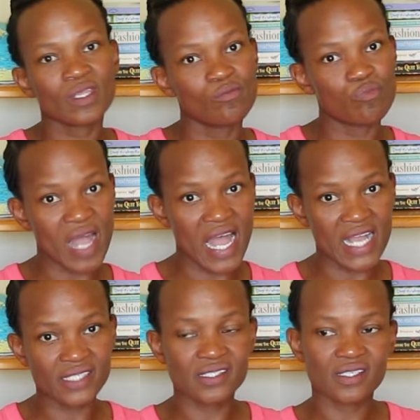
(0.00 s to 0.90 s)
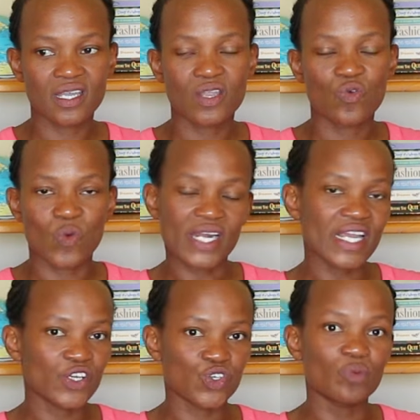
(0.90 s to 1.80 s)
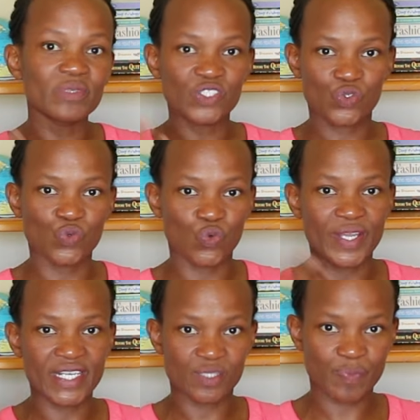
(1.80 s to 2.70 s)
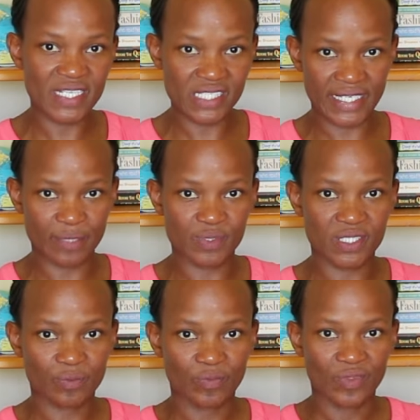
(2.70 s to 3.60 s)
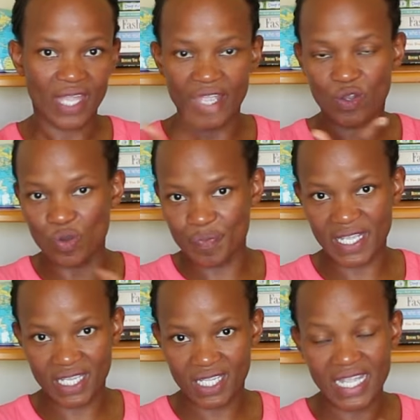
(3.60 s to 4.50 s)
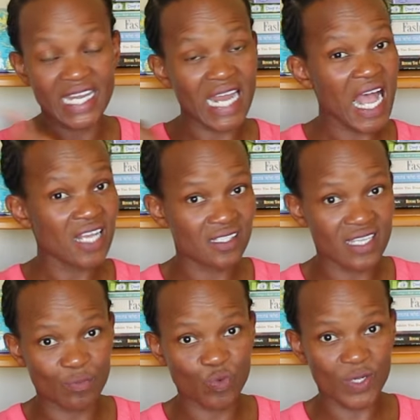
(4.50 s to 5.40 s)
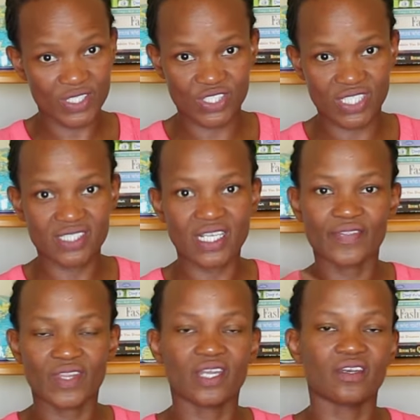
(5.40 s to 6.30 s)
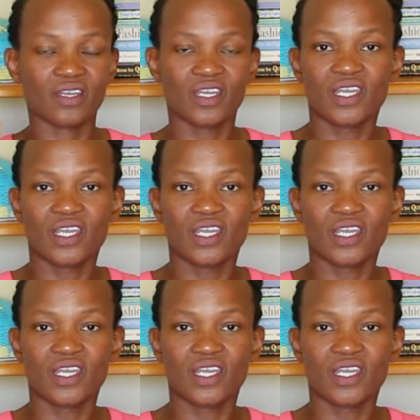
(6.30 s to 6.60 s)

But what I normally do when it's payslips, I go back and ask them questions, and then